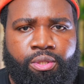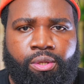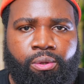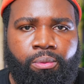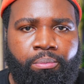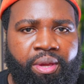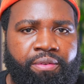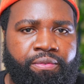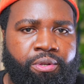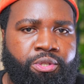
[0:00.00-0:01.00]
So
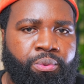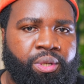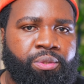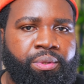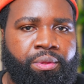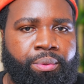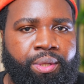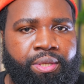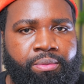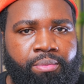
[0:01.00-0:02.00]
May first, twenty
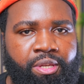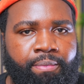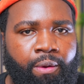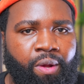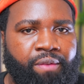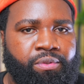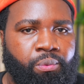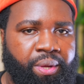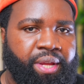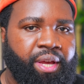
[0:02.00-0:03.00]
twenty-three is me and my
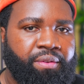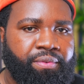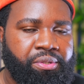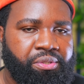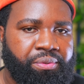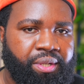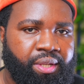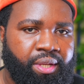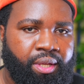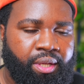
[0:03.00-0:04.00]
wife's wedding
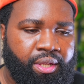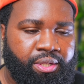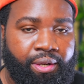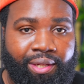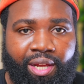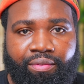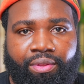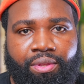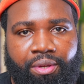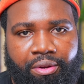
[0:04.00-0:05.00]
anniversary. It's our
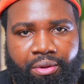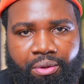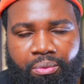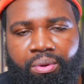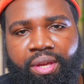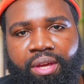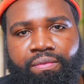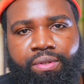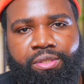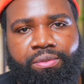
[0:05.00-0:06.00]
eleventh year wedding
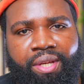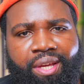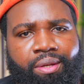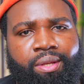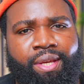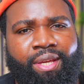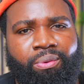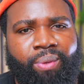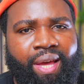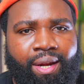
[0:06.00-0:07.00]
anniversary. And
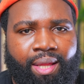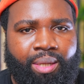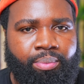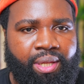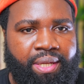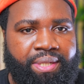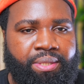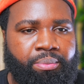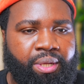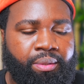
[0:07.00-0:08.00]
we had a lot of
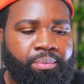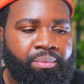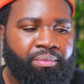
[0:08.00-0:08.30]
plans, but